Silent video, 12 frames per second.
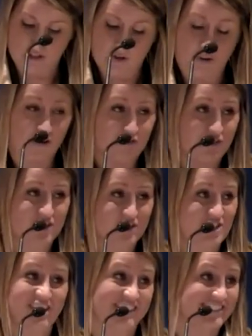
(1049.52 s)
Or if you're a
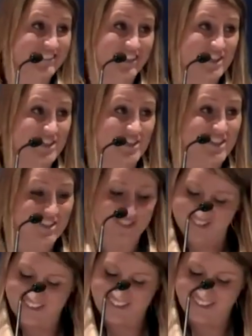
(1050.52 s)
student, a SUNY
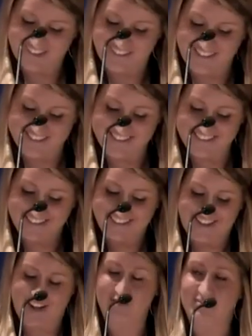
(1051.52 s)
student or otherwise,
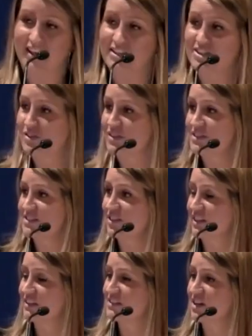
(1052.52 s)
and you are just
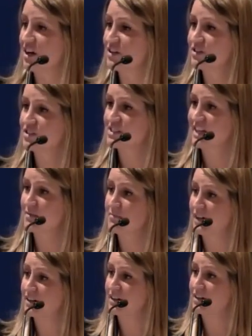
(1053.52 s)
looking to understand
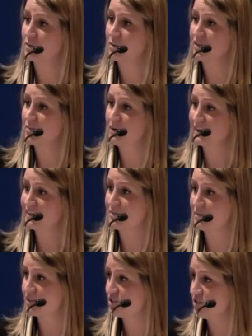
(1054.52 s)
better what the Biden
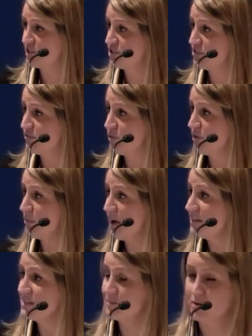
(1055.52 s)
administration's foreign
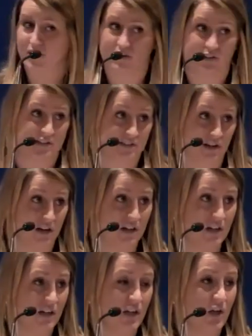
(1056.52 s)
policy priorities are,
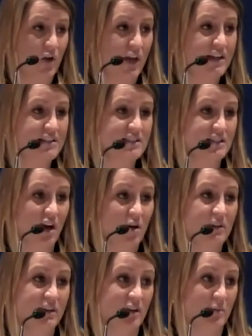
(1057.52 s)
it is
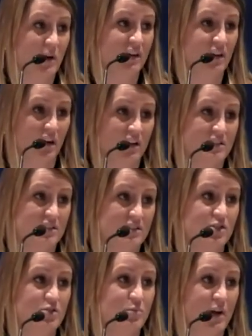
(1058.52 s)
incumbent upon us to
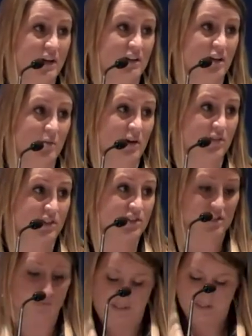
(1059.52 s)
do better about reaching
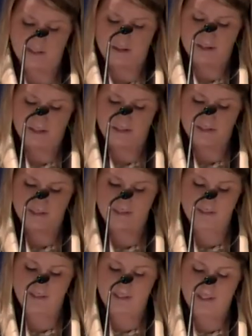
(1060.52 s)
domestic
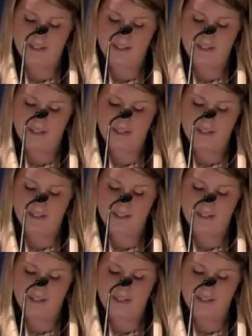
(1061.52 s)
audiences.